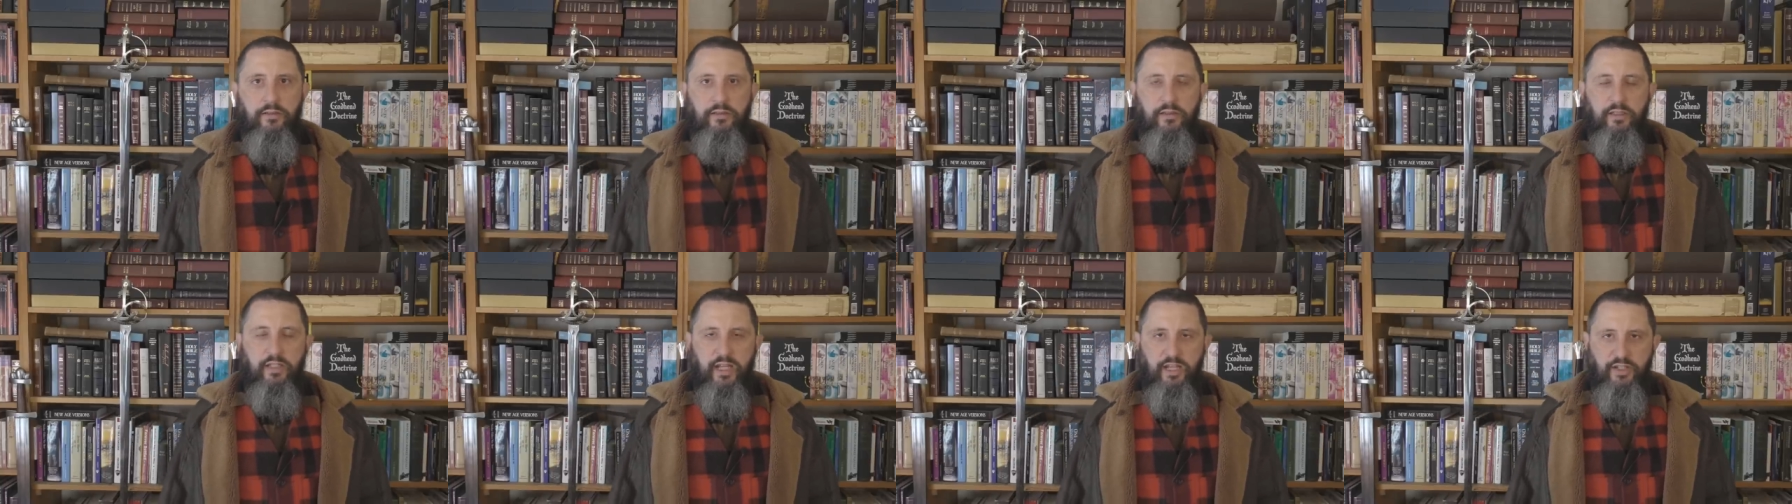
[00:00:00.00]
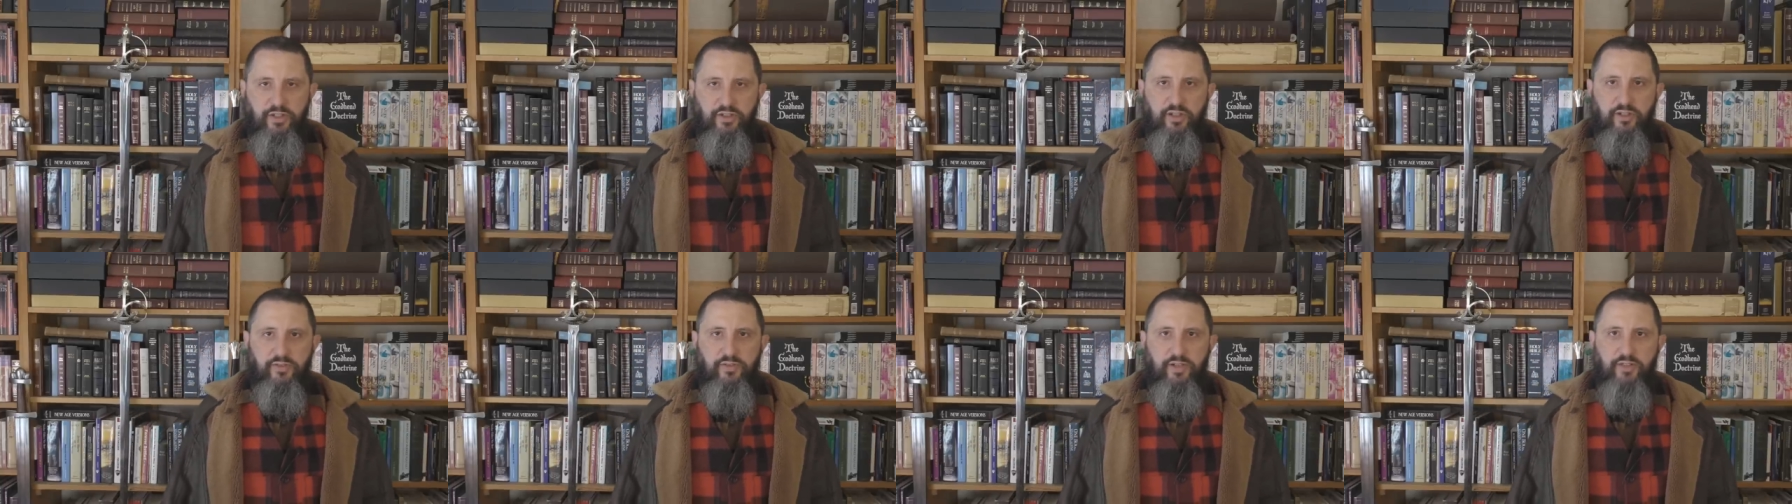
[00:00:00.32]
the
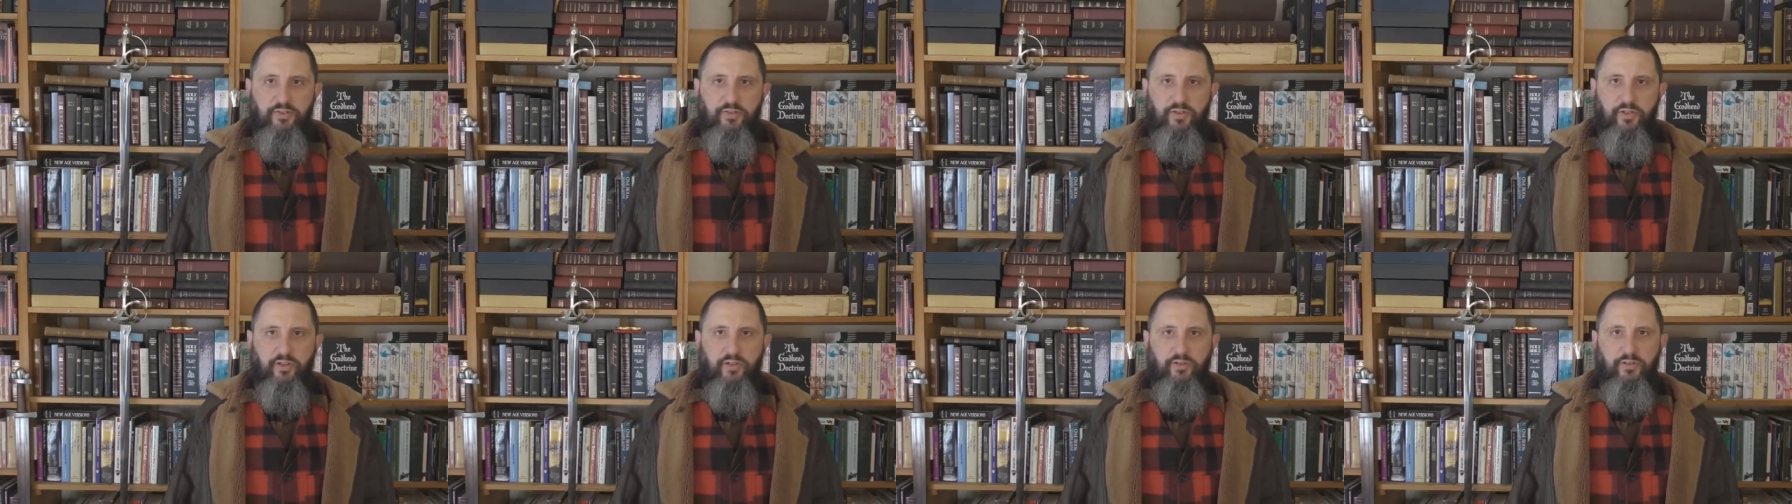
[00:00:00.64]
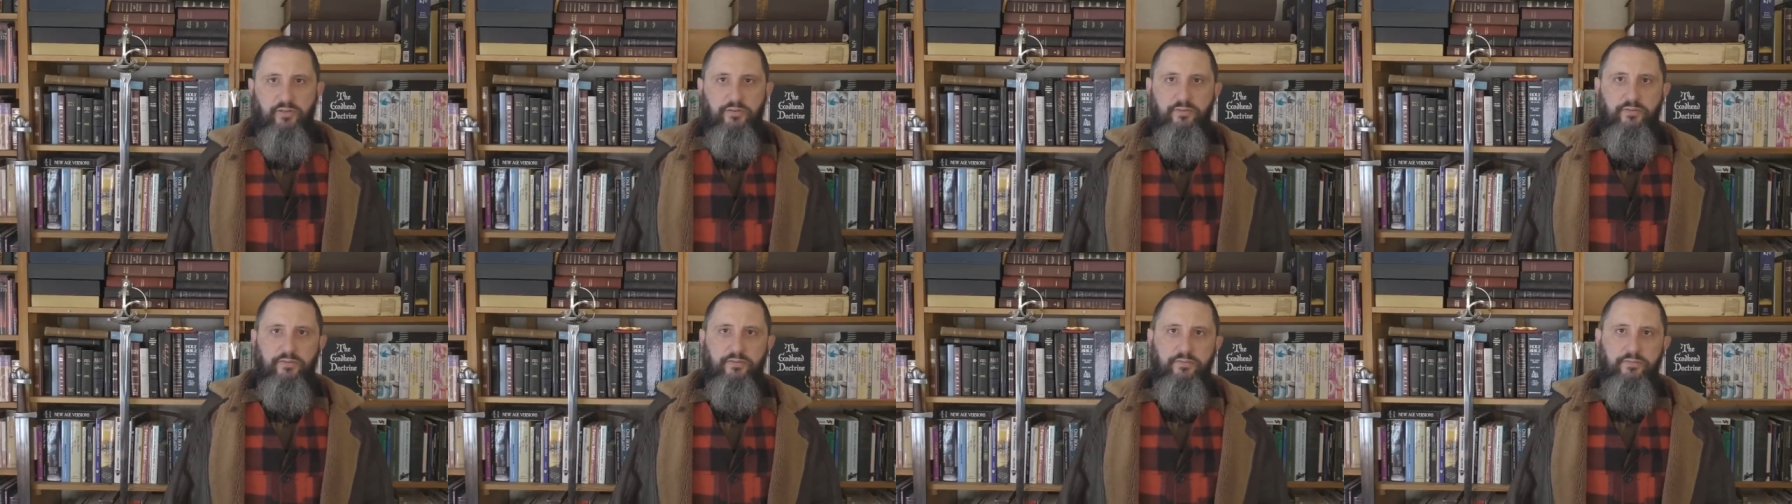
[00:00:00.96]
nation of
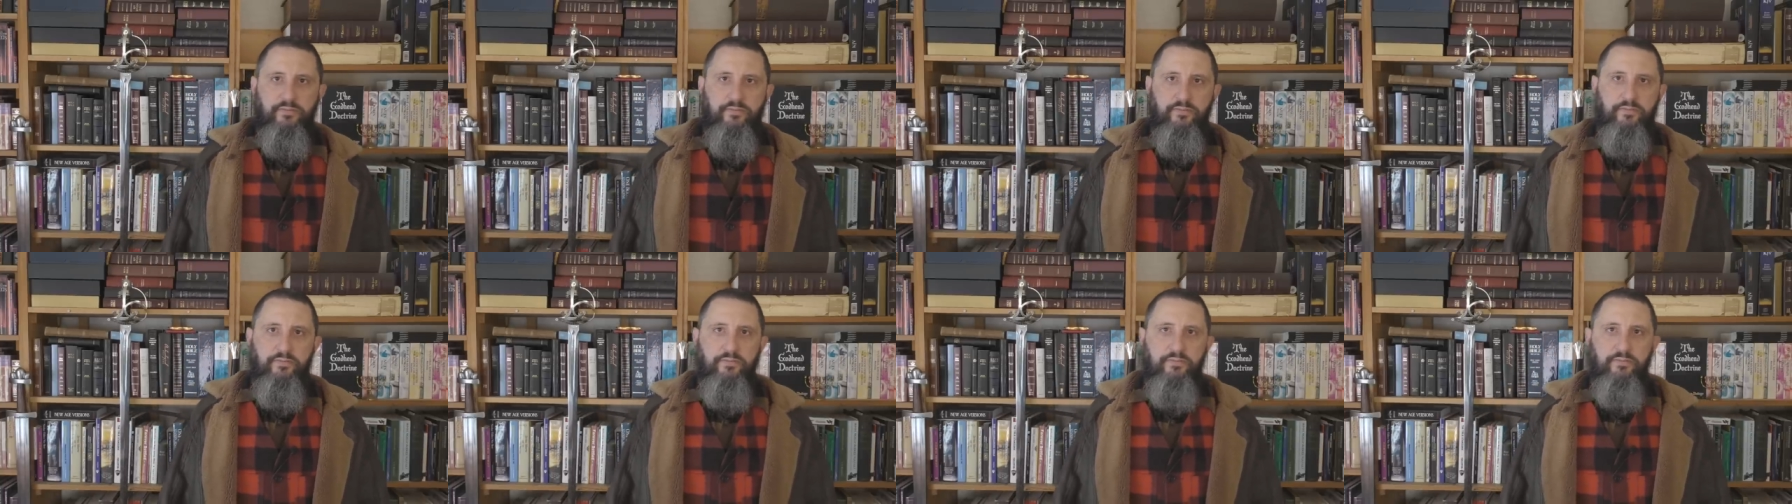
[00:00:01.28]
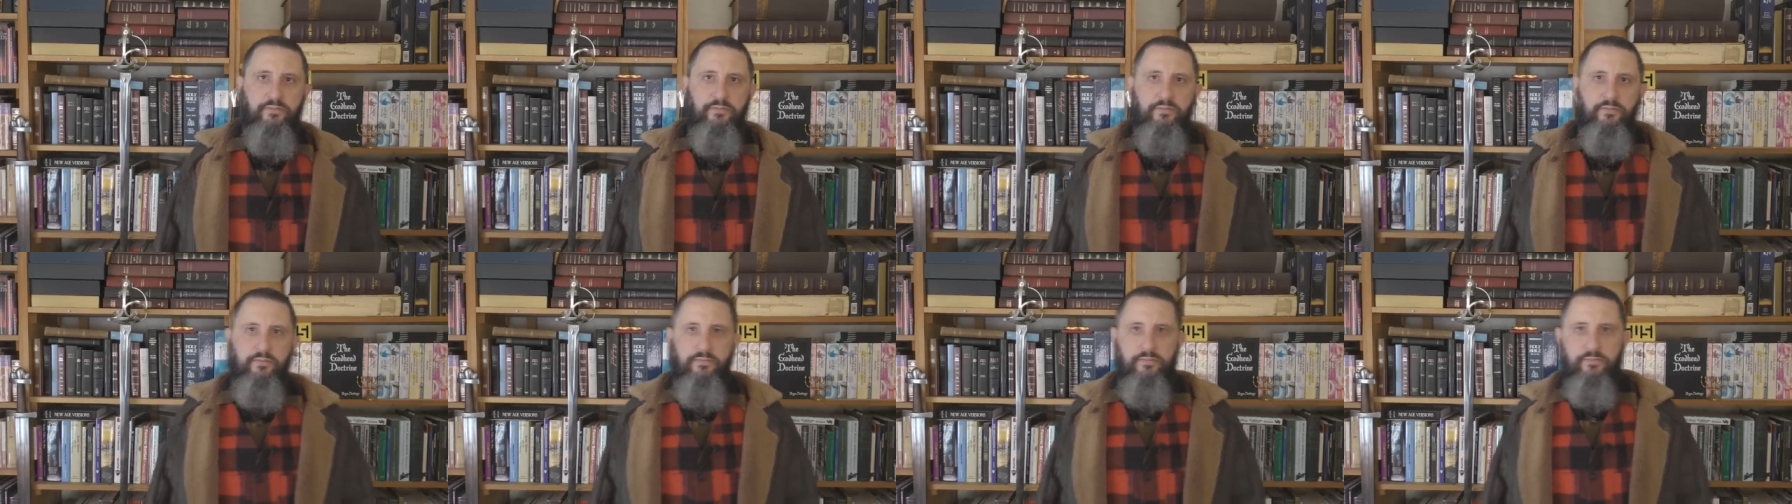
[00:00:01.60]
Israel.
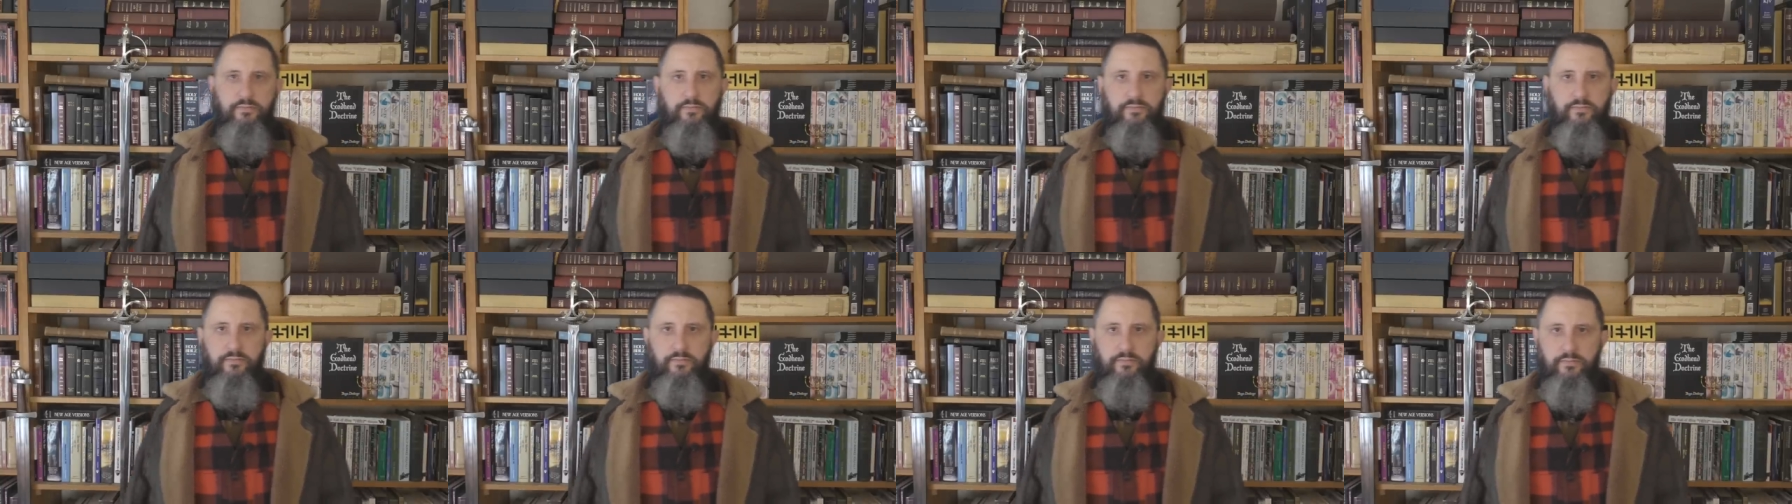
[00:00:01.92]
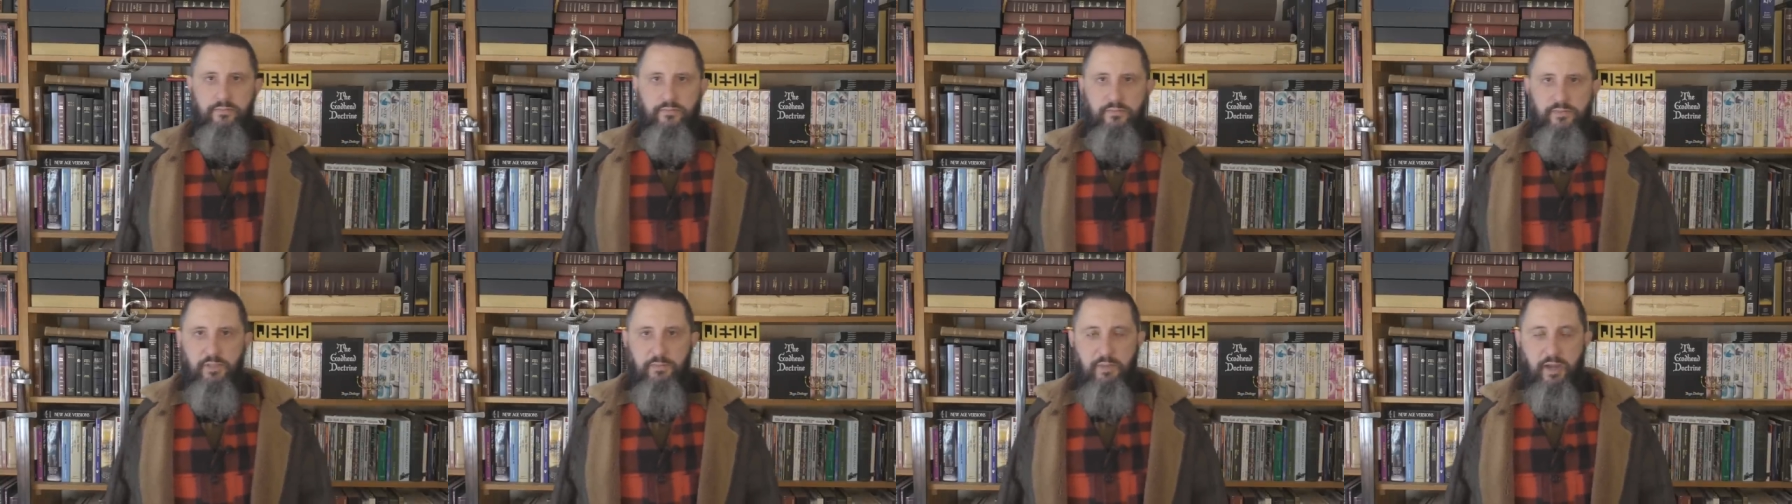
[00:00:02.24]

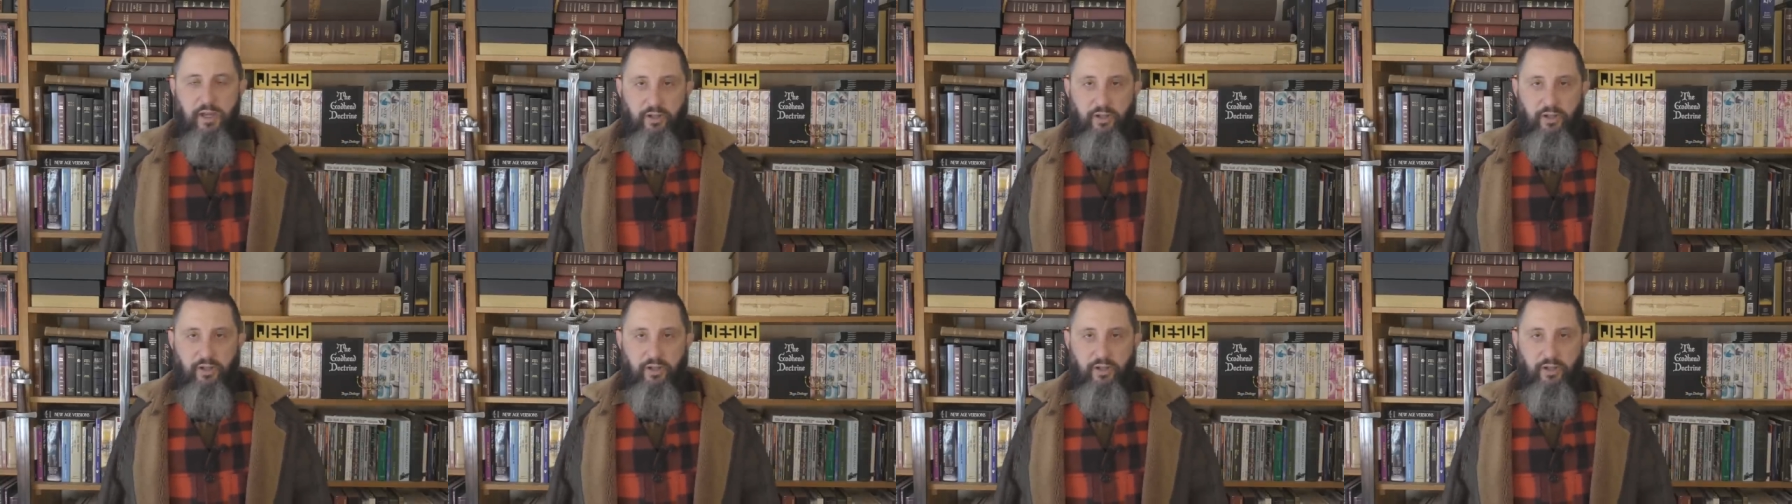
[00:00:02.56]
You